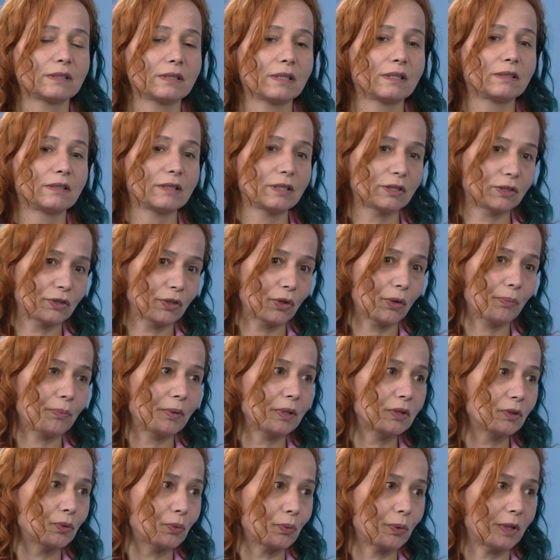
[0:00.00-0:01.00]
the
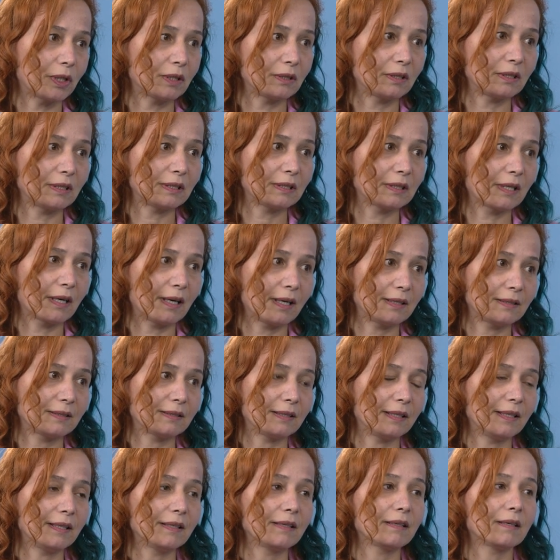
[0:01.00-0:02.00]
topics we're
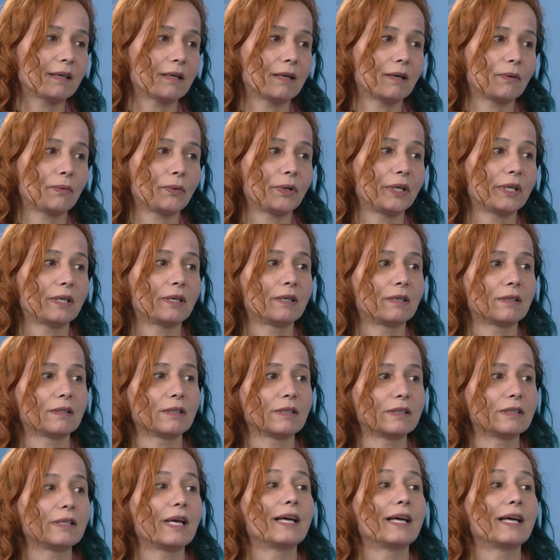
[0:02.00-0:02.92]
discussing, we are,